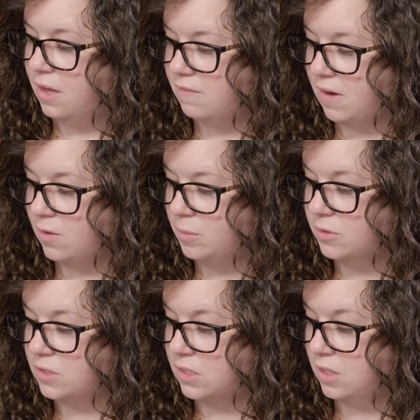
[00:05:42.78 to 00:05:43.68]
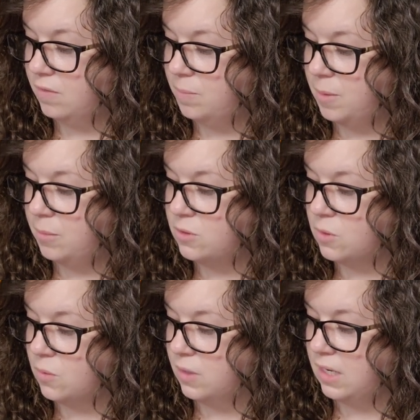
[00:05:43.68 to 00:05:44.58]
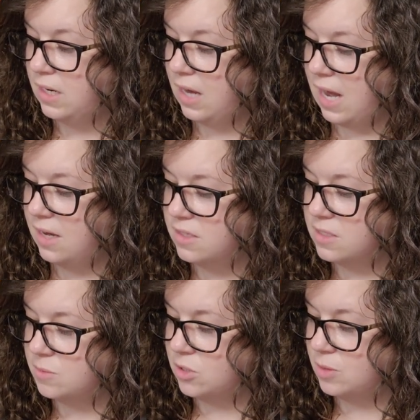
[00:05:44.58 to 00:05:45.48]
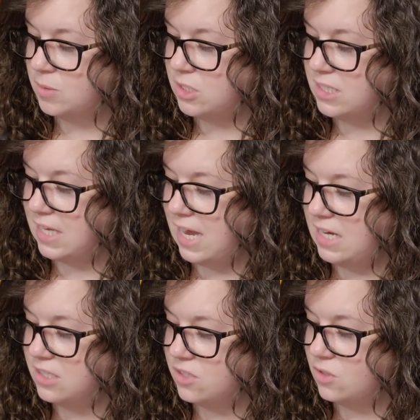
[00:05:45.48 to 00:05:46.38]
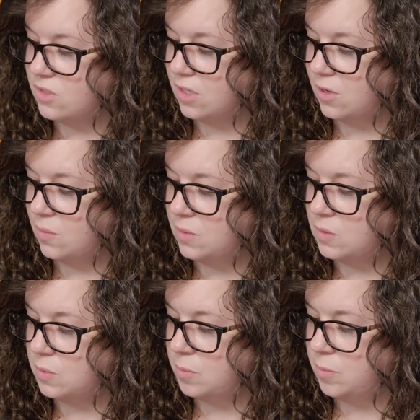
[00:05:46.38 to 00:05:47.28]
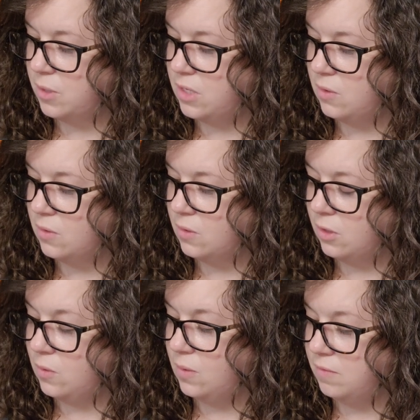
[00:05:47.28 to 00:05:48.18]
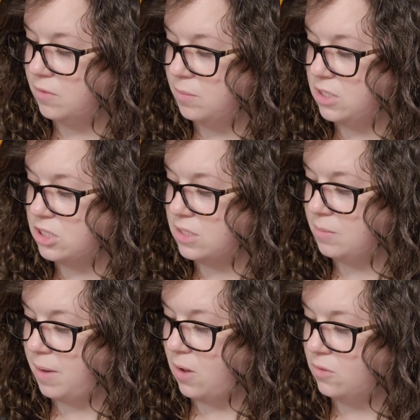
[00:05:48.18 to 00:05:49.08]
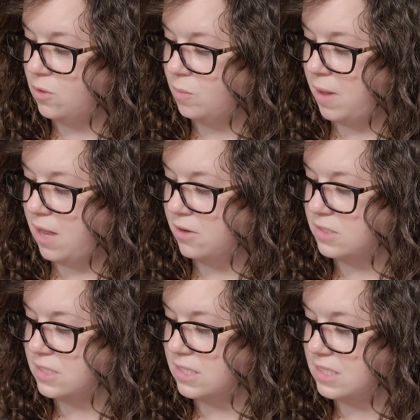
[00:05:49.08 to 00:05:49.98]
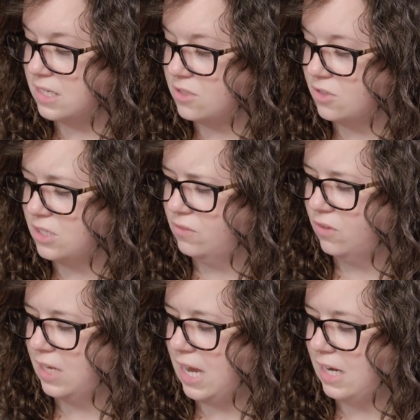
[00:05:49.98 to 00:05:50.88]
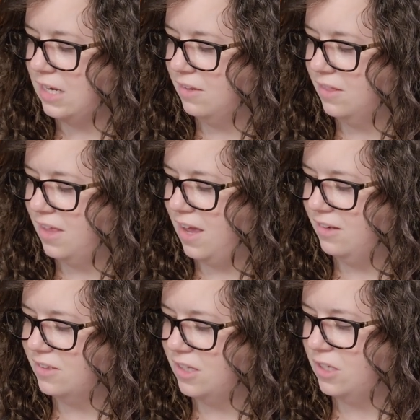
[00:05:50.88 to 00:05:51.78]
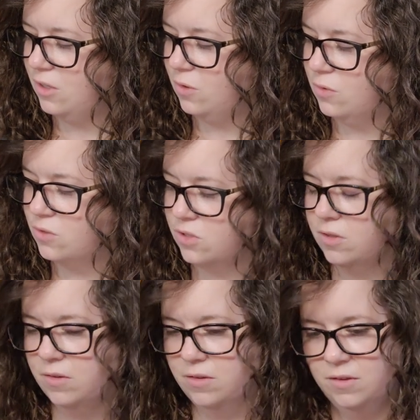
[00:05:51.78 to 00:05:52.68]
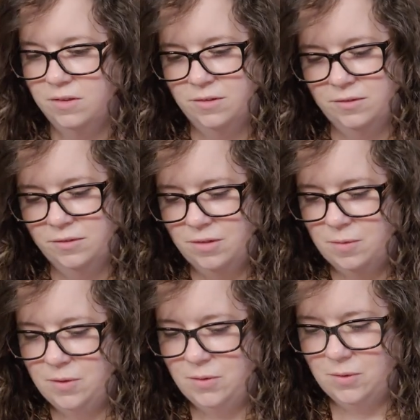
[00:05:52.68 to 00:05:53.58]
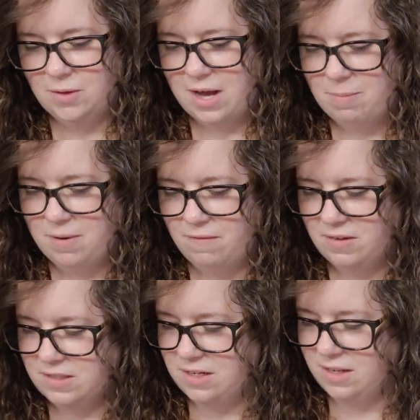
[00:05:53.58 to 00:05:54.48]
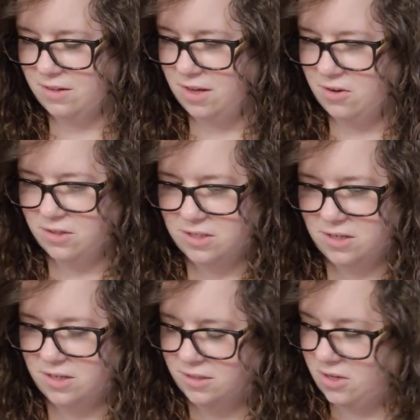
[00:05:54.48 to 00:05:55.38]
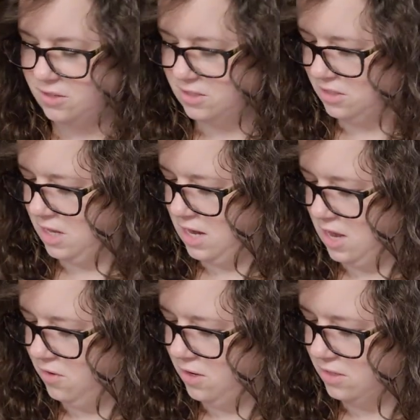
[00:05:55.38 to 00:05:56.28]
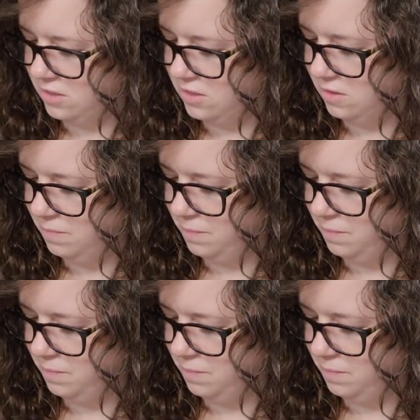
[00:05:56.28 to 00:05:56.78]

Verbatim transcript: available to club members only, and a subscription to Katie's newsletter which will bring your you information about new patterns and accessories for Katie. That's cute. I wonder what would happen if I send the letter to, a letter to that address.